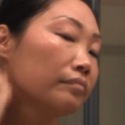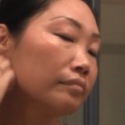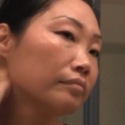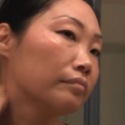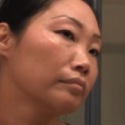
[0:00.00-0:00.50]

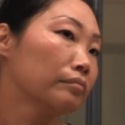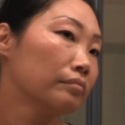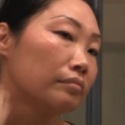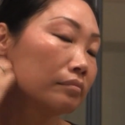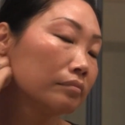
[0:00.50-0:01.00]

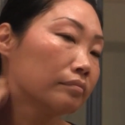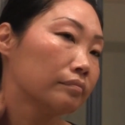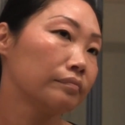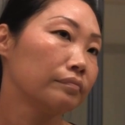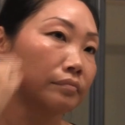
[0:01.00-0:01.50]

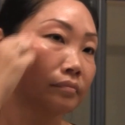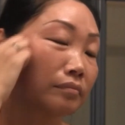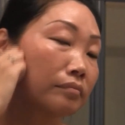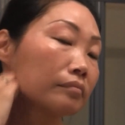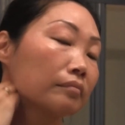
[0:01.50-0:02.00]

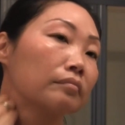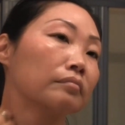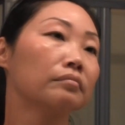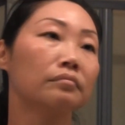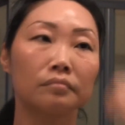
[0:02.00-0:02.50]

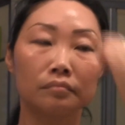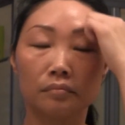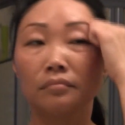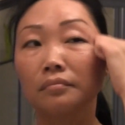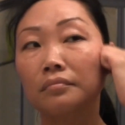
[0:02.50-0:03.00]

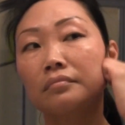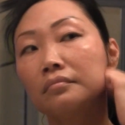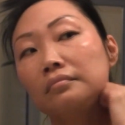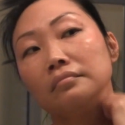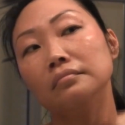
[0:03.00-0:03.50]

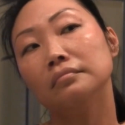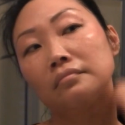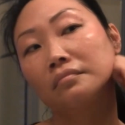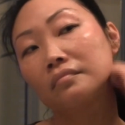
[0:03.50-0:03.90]
(no one is talking)